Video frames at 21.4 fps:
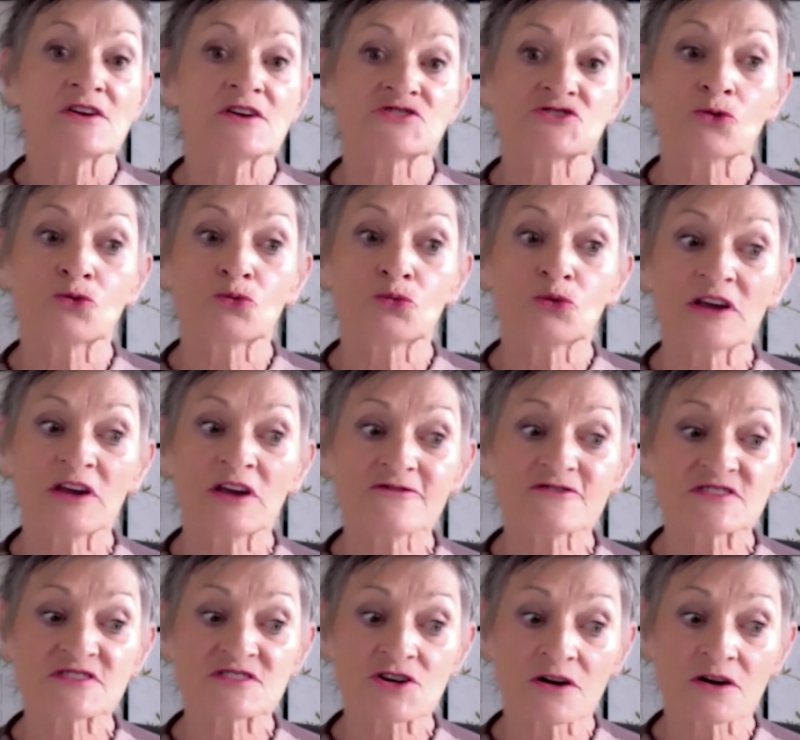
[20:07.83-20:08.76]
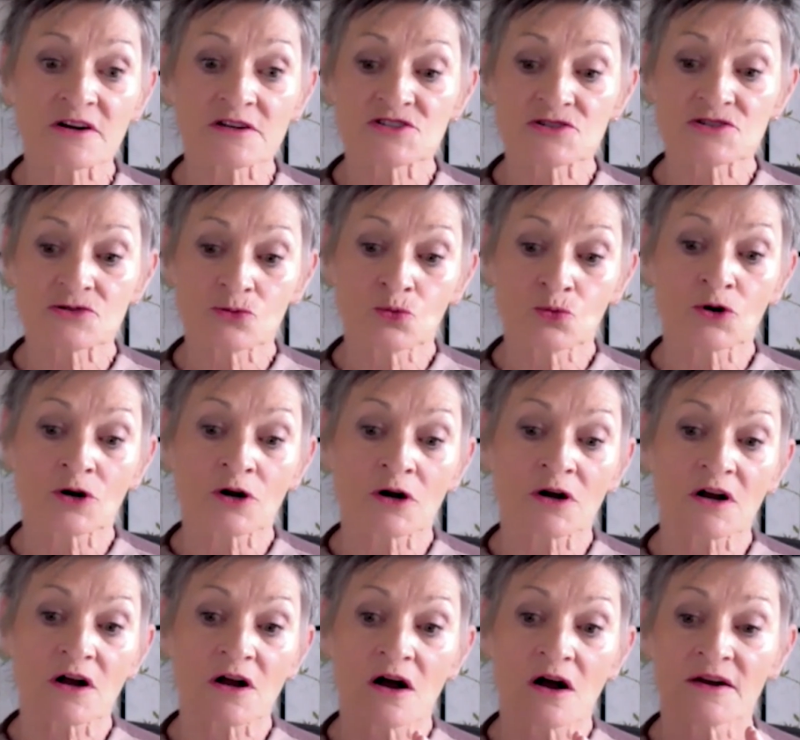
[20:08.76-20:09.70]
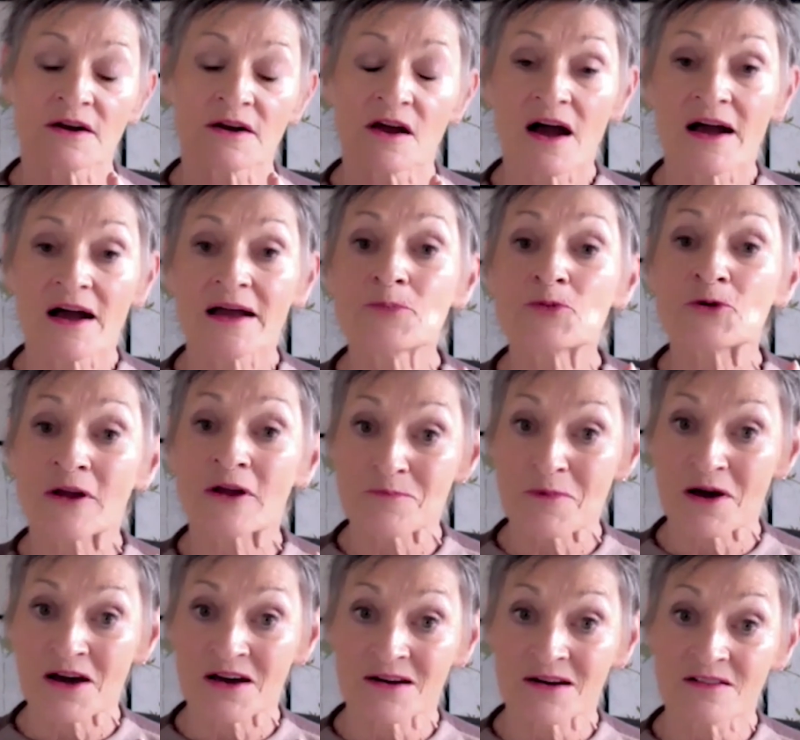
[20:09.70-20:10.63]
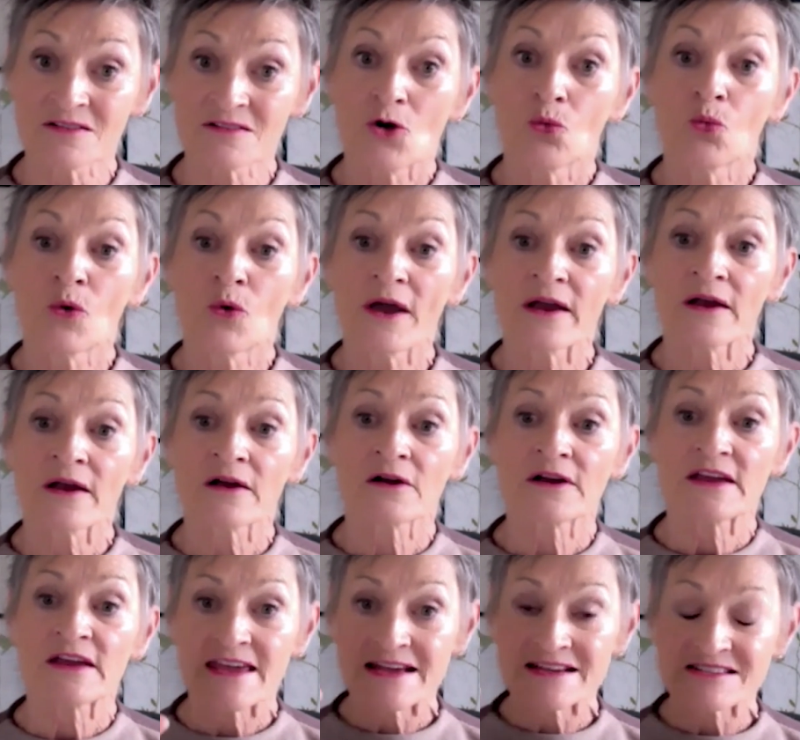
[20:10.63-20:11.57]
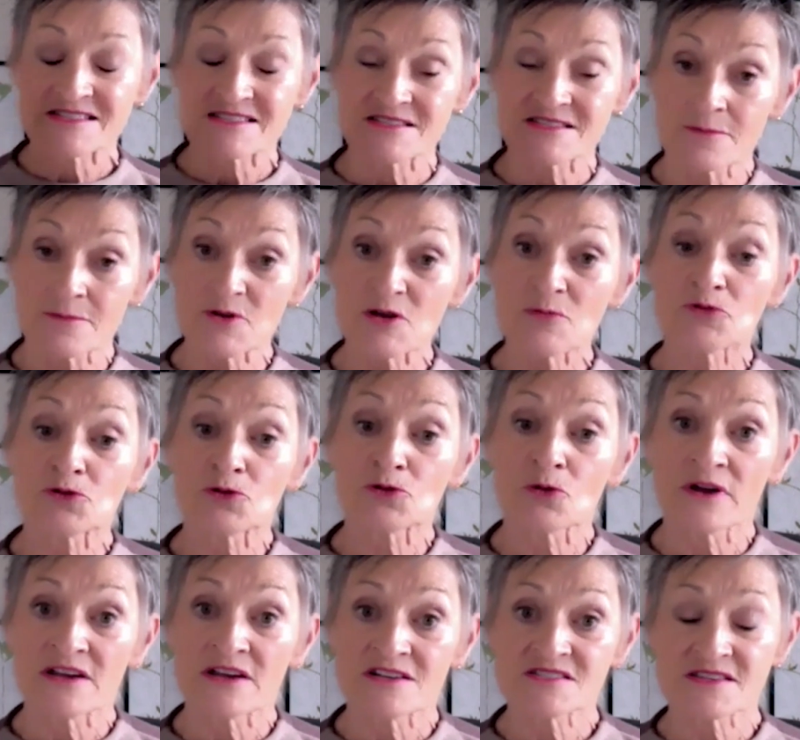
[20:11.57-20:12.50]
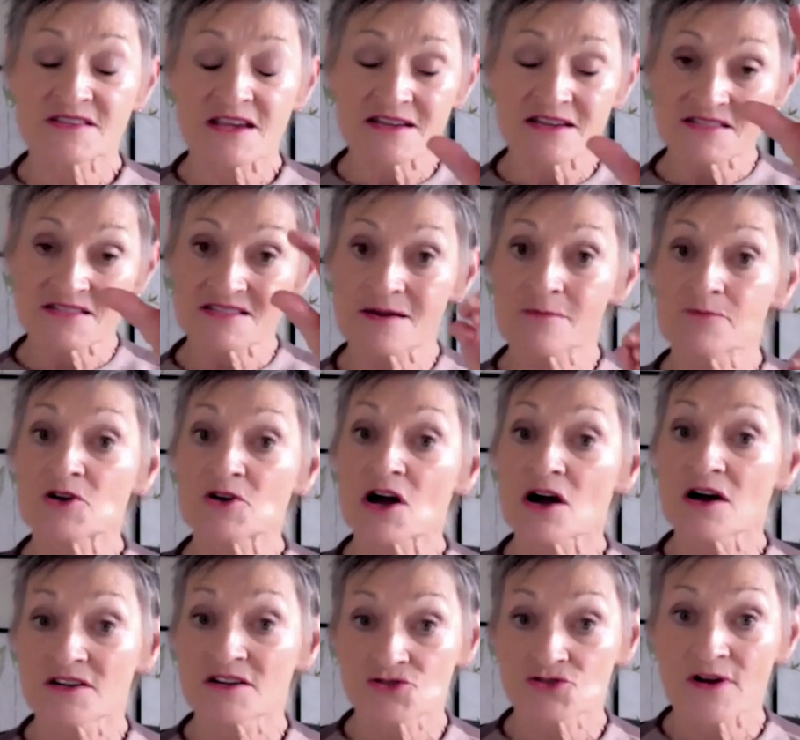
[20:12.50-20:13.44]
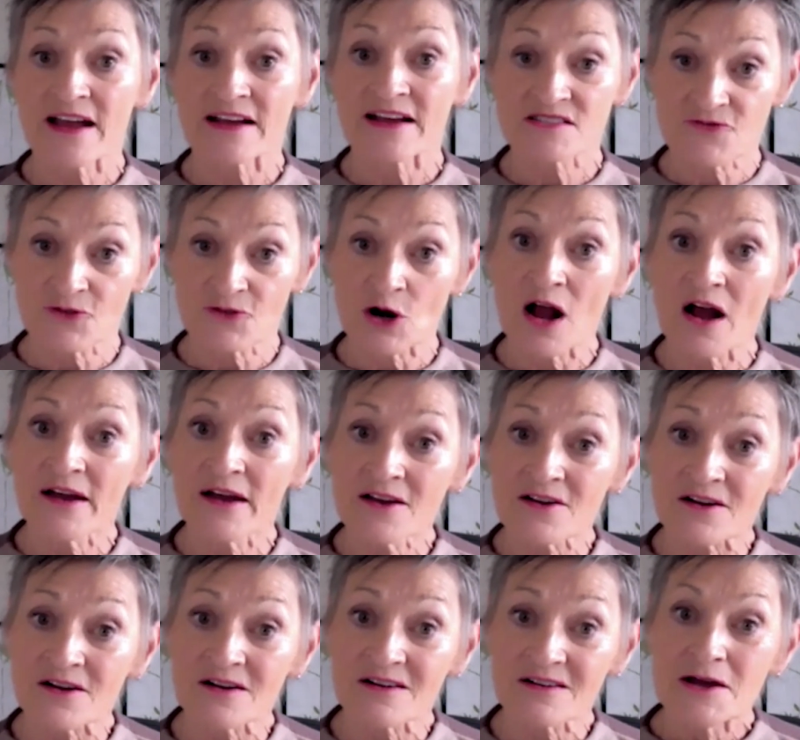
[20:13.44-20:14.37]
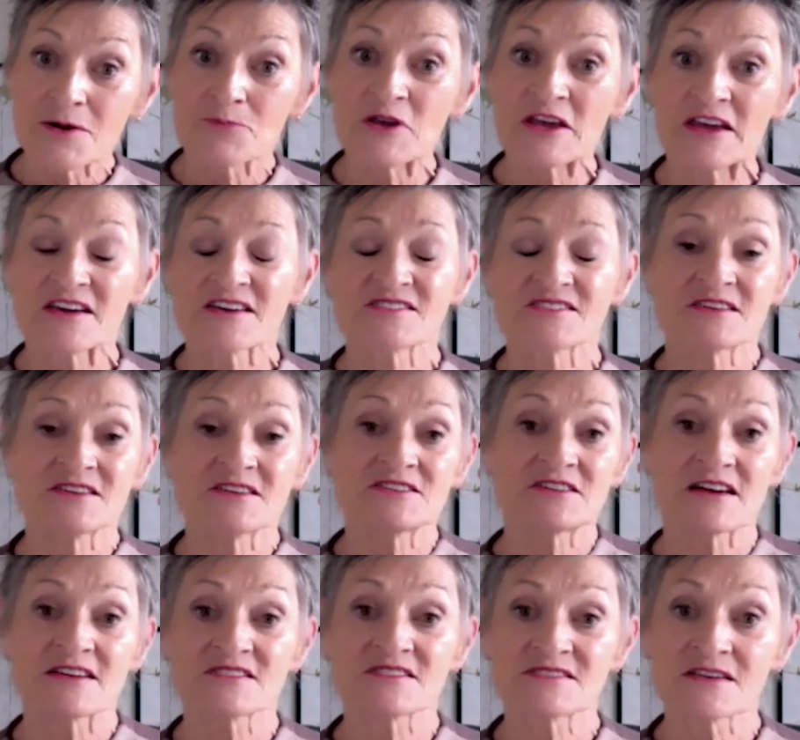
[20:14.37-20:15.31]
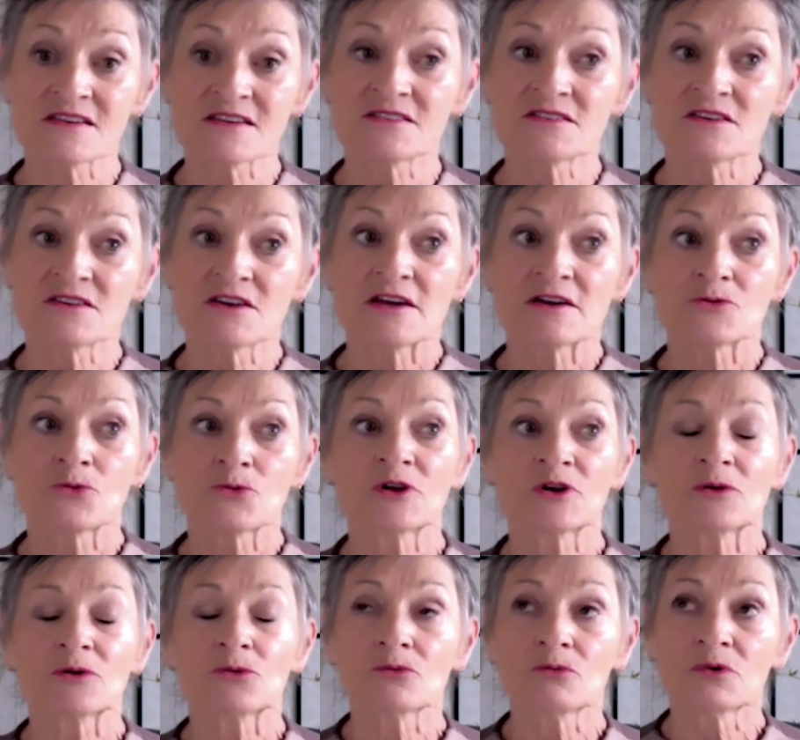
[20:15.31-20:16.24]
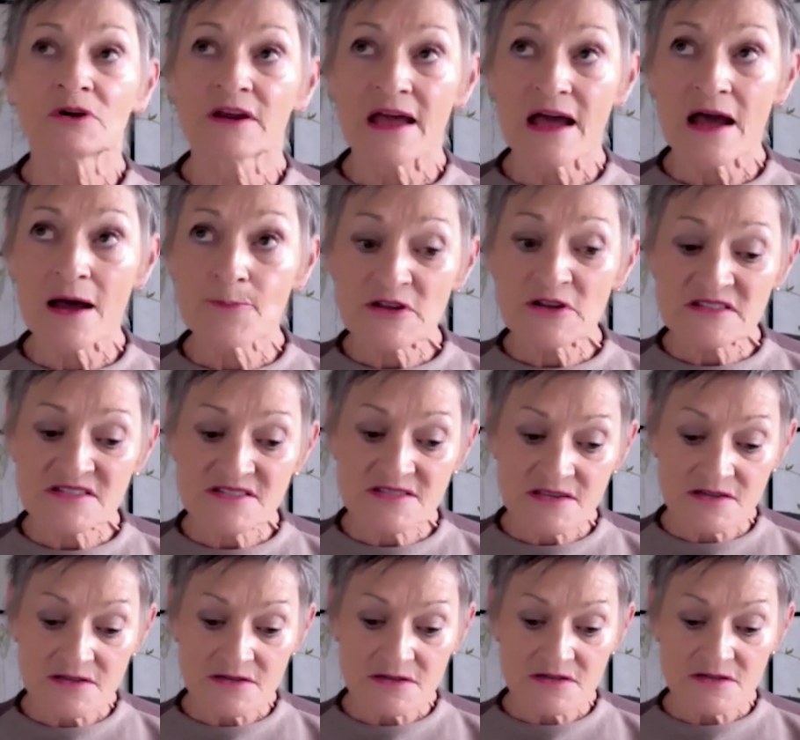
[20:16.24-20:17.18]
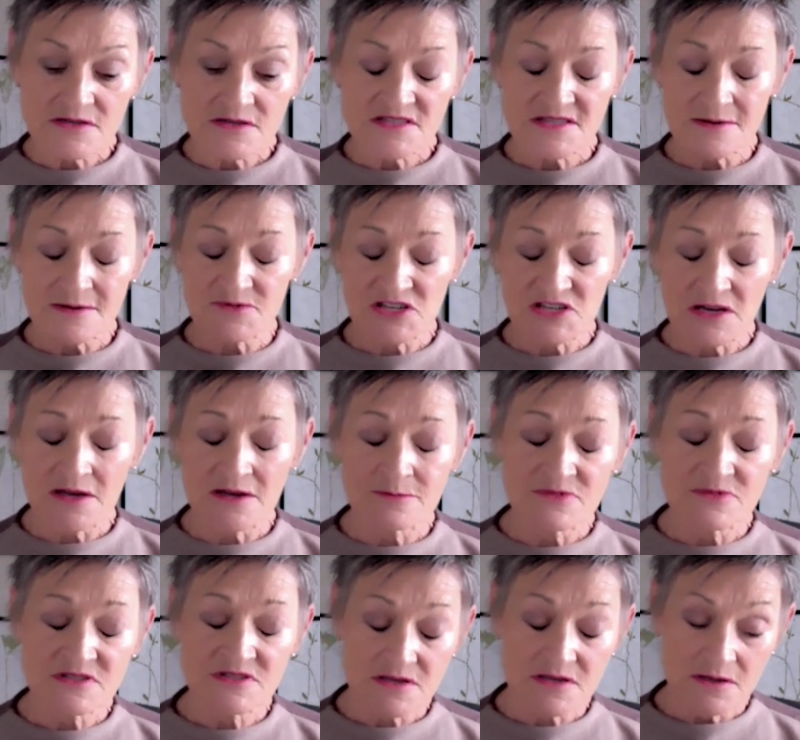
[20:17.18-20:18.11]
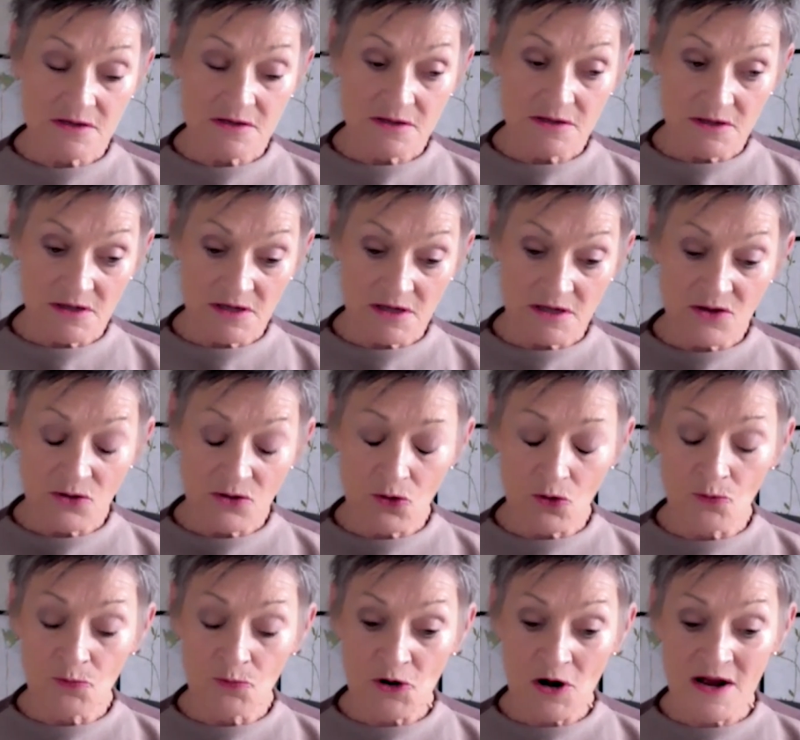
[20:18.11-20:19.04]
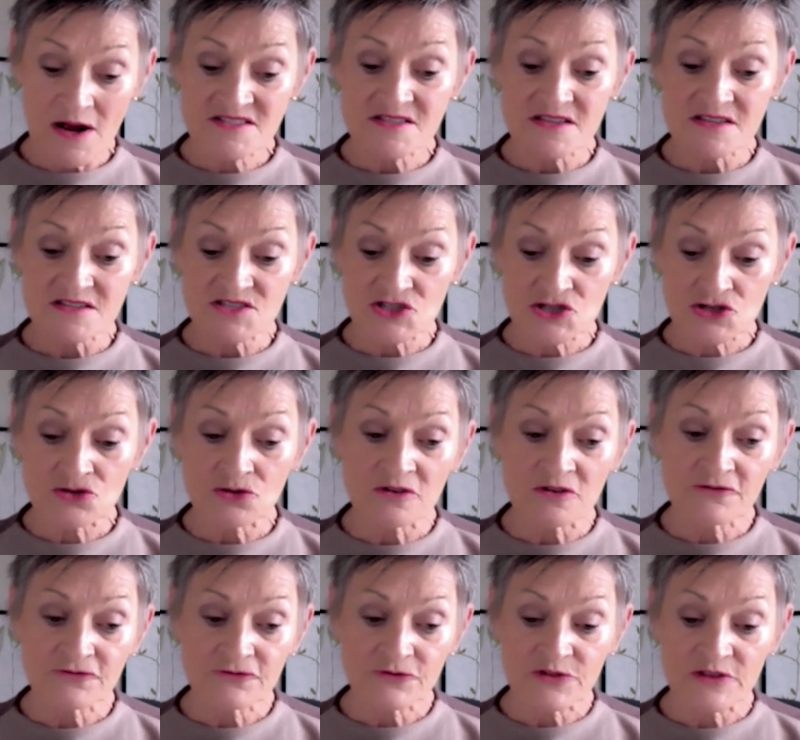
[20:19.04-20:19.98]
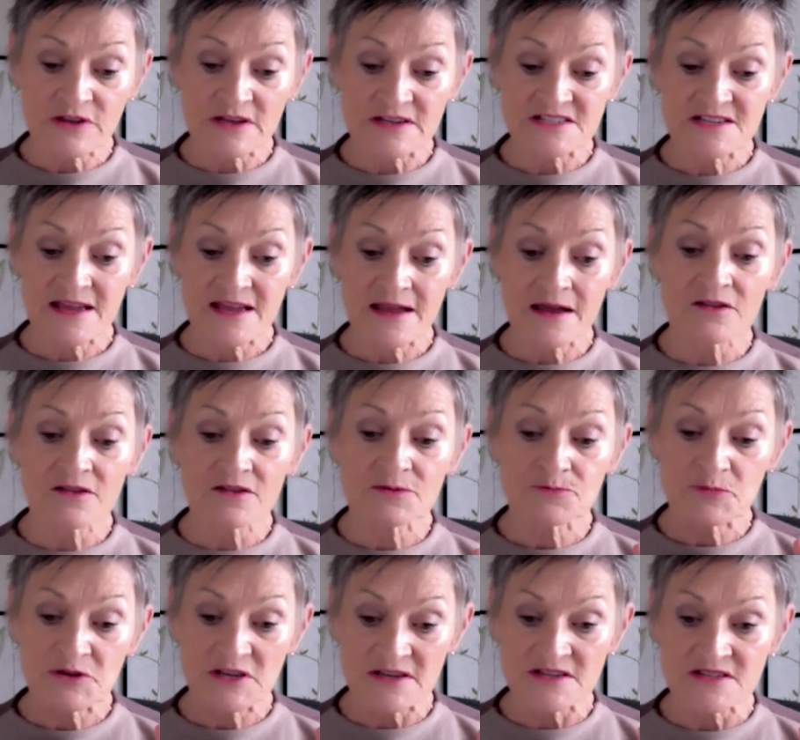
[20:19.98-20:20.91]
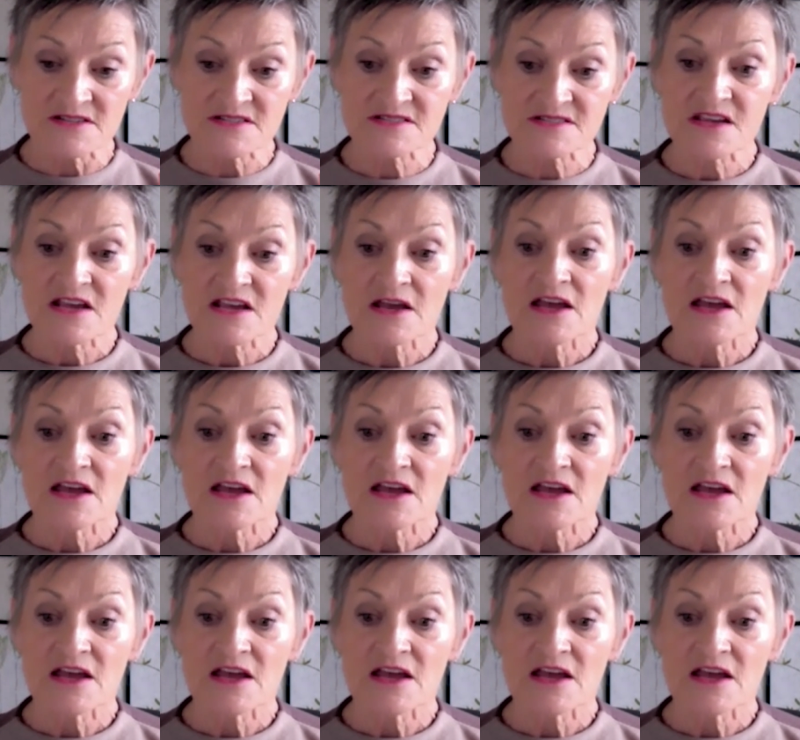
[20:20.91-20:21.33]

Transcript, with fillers: So we've started to work on a hybrid model where he has some employees and some contracts for hire because he doesn't, what, what happens sometimes in the whole process too of the talent piece